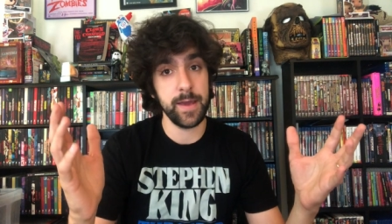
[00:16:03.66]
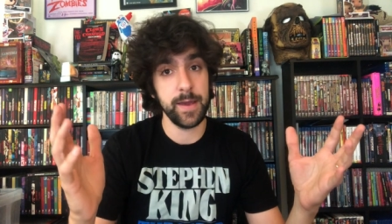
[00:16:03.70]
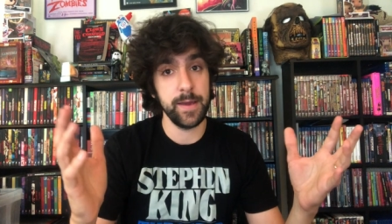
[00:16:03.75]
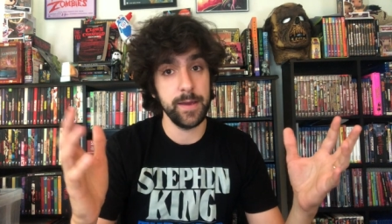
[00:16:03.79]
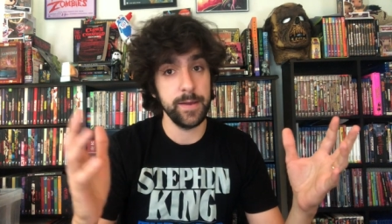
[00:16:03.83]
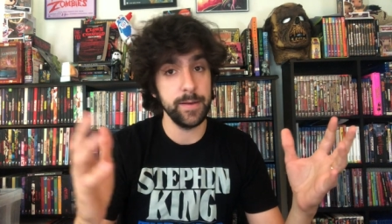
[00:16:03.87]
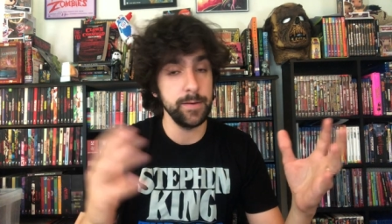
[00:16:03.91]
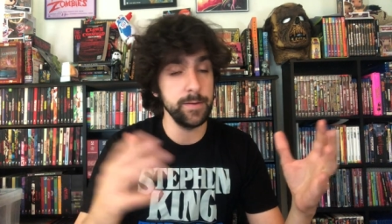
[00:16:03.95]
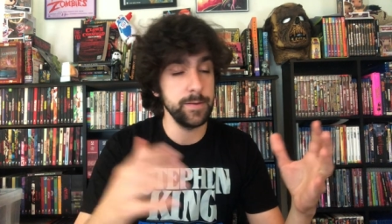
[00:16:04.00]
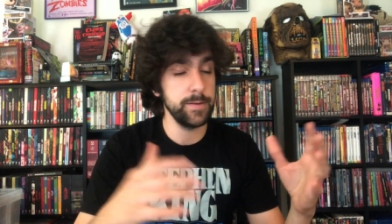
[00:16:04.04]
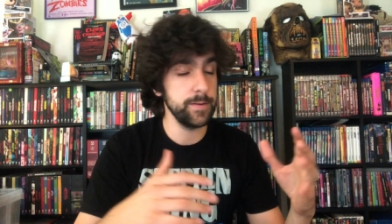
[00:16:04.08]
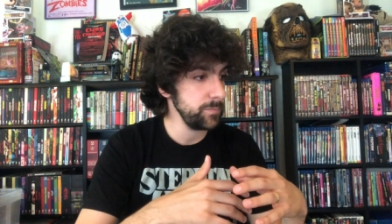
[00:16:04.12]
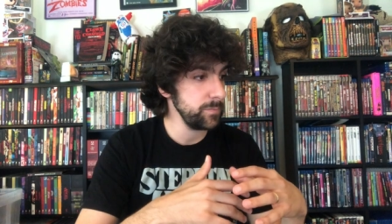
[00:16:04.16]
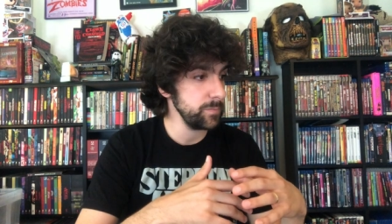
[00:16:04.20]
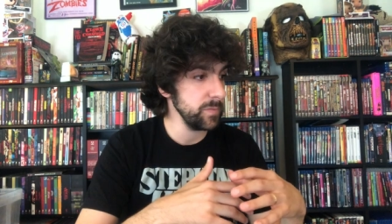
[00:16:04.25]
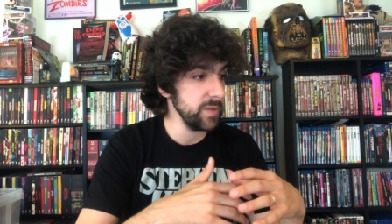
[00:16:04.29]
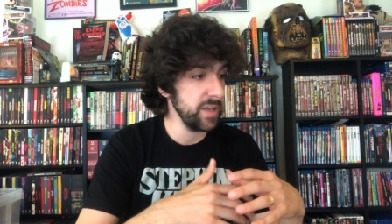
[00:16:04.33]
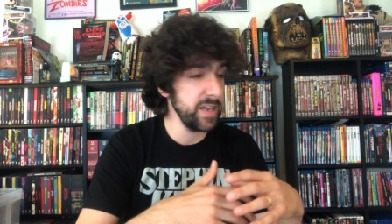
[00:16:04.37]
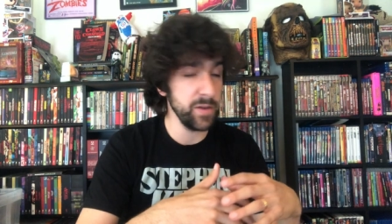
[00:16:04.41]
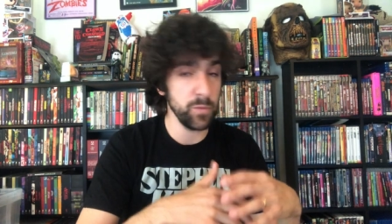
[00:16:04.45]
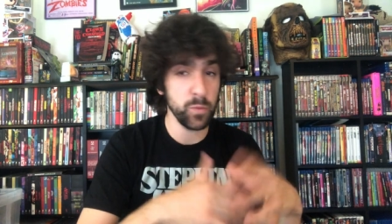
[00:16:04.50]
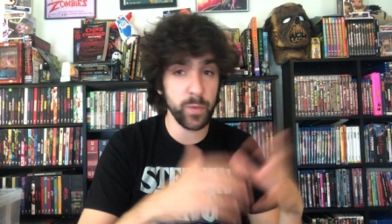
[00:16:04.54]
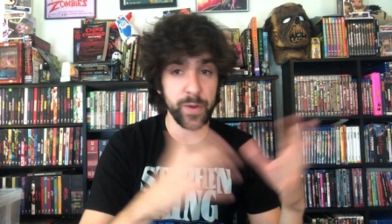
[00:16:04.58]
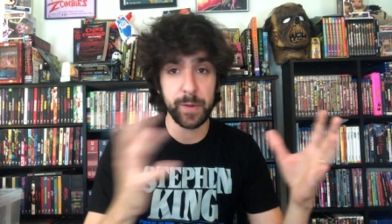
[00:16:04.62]
and
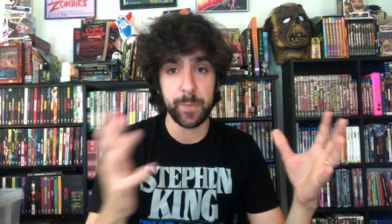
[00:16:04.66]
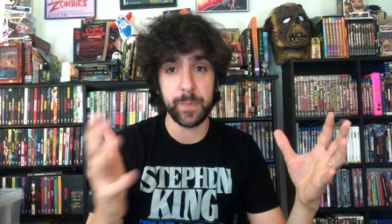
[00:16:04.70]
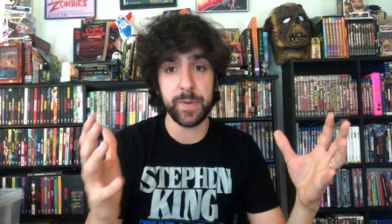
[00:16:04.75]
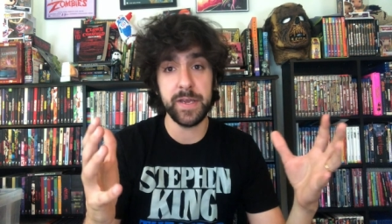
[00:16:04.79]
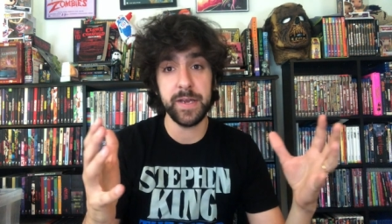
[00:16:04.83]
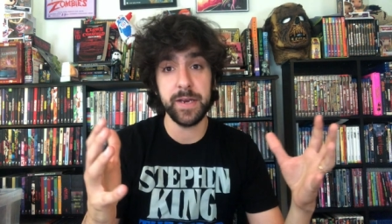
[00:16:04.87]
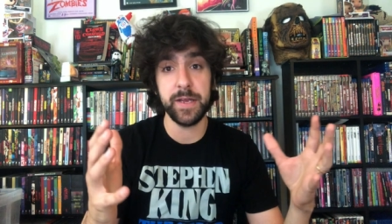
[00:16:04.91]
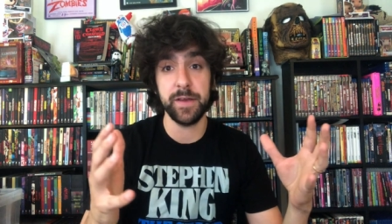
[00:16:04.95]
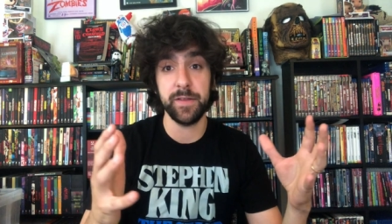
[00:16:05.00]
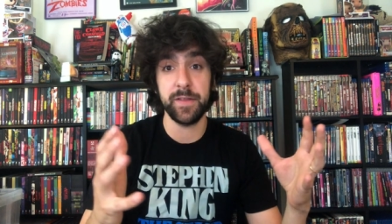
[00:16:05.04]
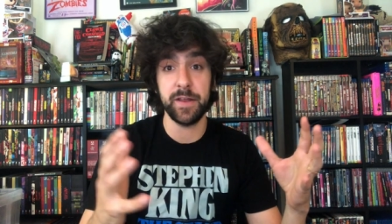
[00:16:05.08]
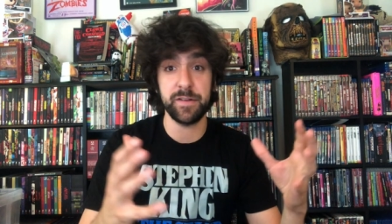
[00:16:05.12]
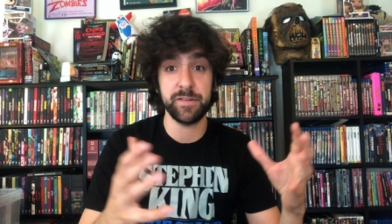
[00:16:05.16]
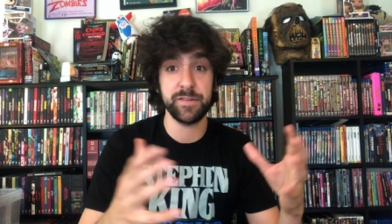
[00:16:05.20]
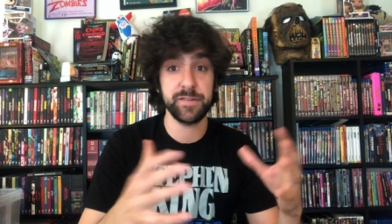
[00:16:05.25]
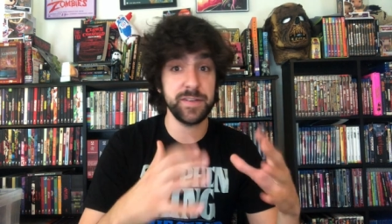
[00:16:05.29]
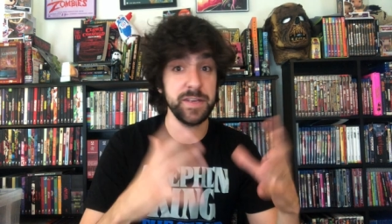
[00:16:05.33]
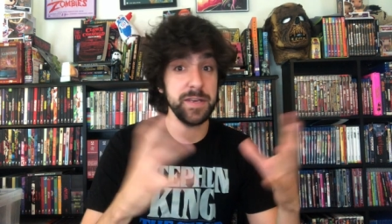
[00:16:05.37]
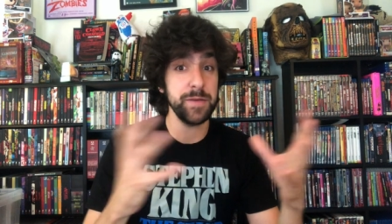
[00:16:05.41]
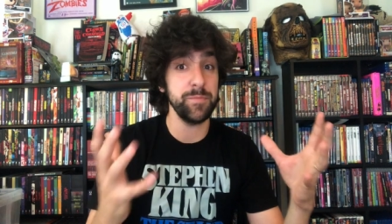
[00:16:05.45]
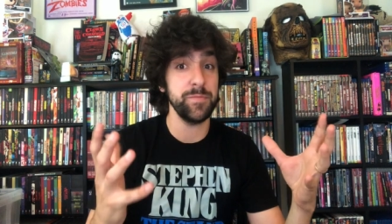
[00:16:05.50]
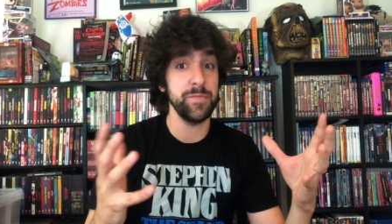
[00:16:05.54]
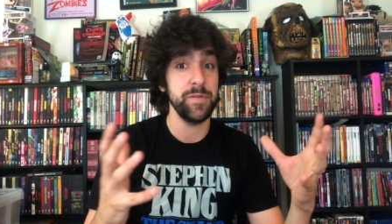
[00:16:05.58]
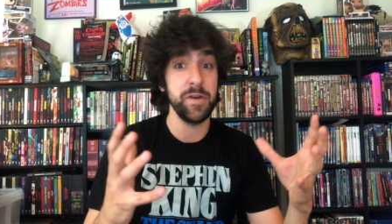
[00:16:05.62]
and Wikipedia that
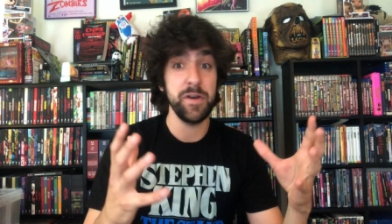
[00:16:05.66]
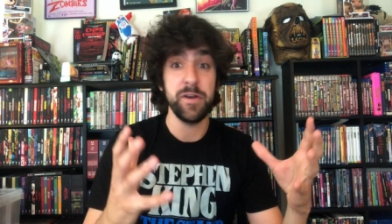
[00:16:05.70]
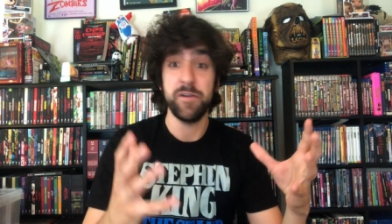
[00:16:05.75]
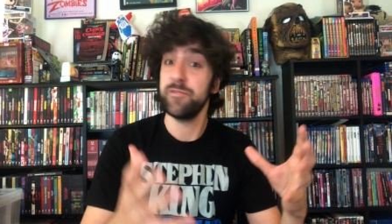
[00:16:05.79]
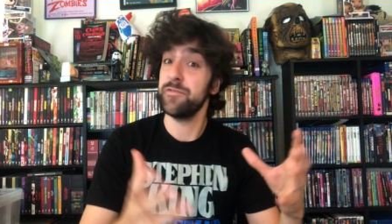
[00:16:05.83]
seem